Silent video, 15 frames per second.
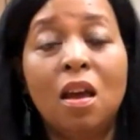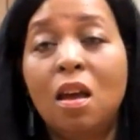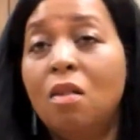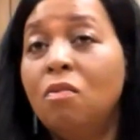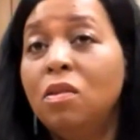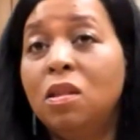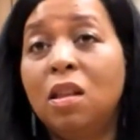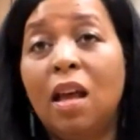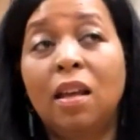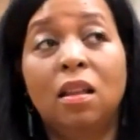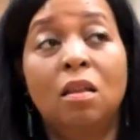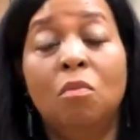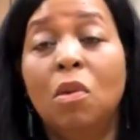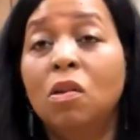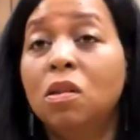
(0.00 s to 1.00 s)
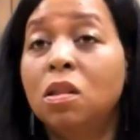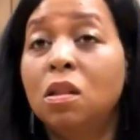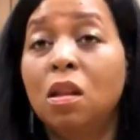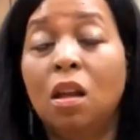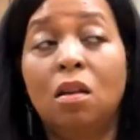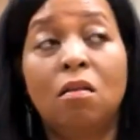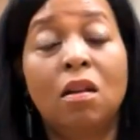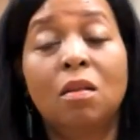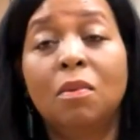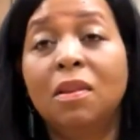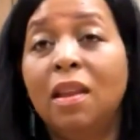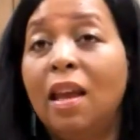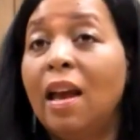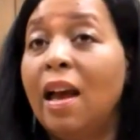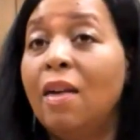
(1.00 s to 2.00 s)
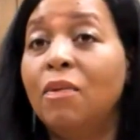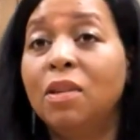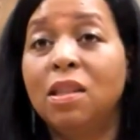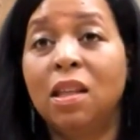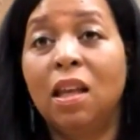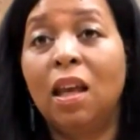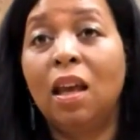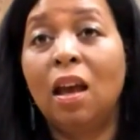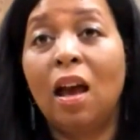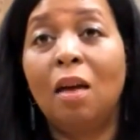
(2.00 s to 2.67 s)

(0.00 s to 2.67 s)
It was like the most incredible thing I ever seen.